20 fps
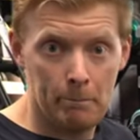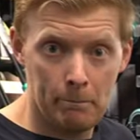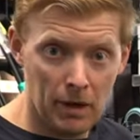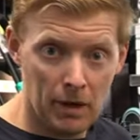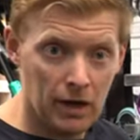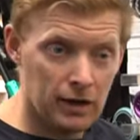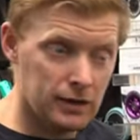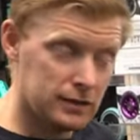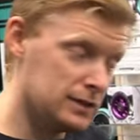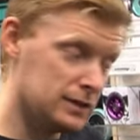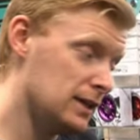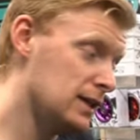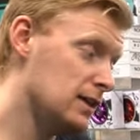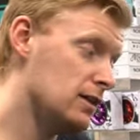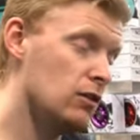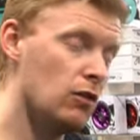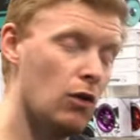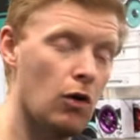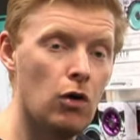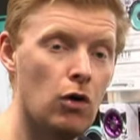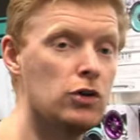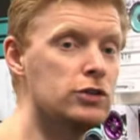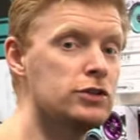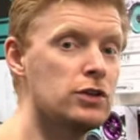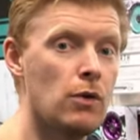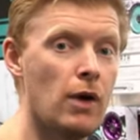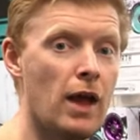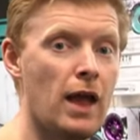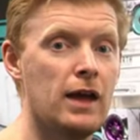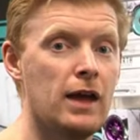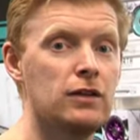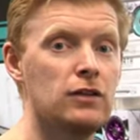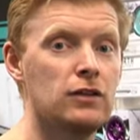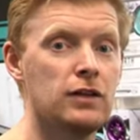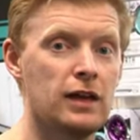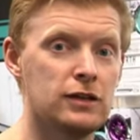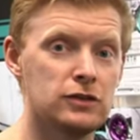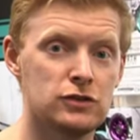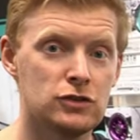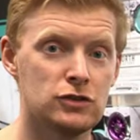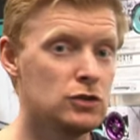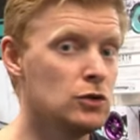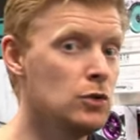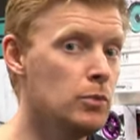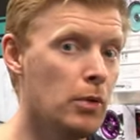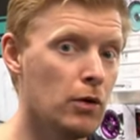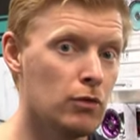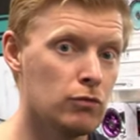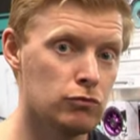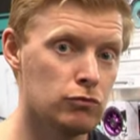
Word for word: But it'll also handle that super